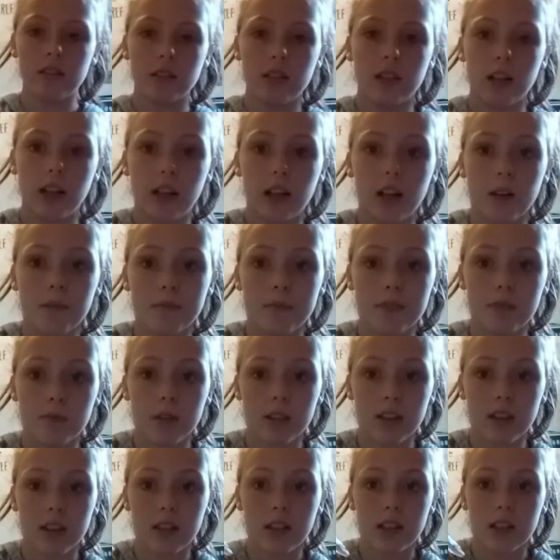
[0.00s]
it comes
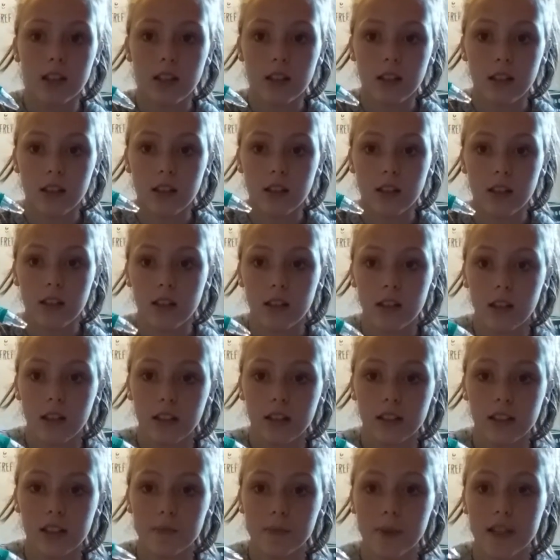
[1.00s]
with
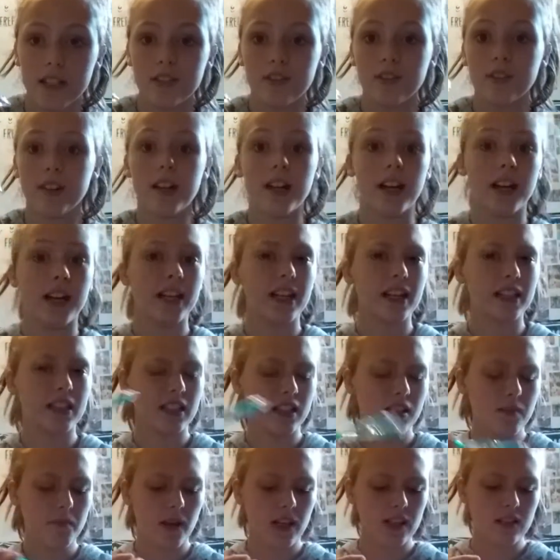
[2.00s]
this pencil. I like
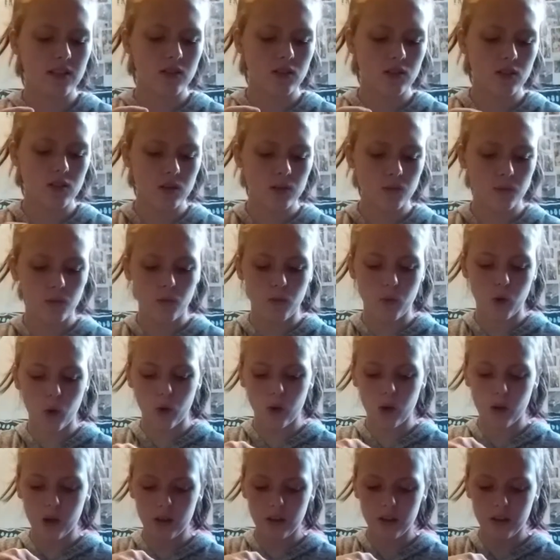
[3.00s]
these pencils
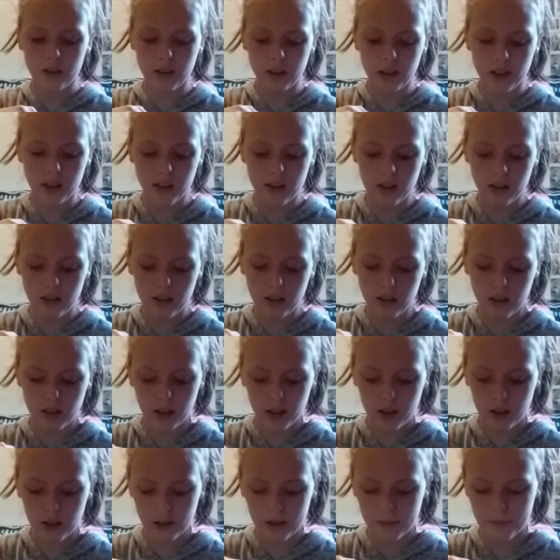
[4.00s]
more than
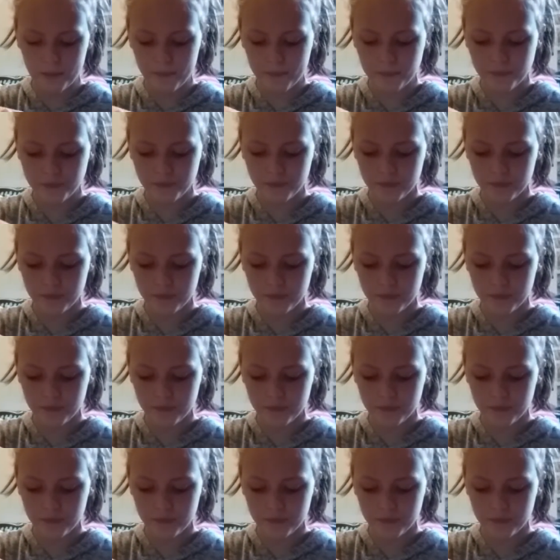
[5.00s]
um,